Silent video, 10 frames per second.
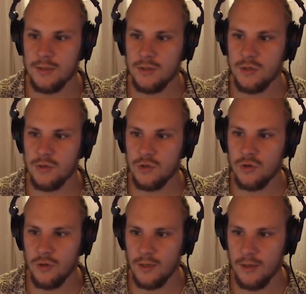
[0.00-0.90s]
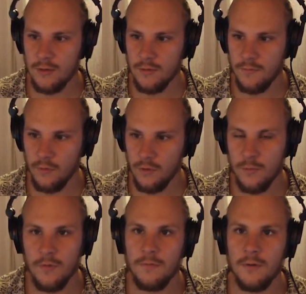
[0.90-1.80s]
You're turning down the
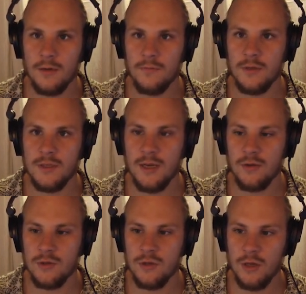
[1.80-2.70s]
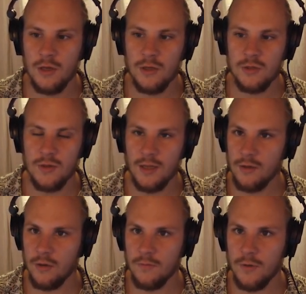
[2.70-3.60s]
volume of one of the channels so that
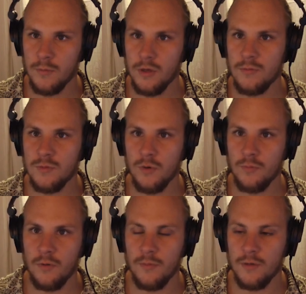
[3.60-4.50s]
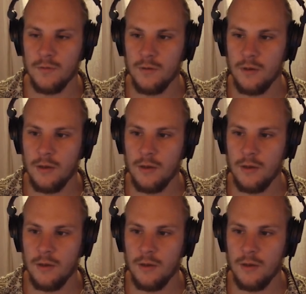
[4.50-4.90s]
the other one becomes more prominent.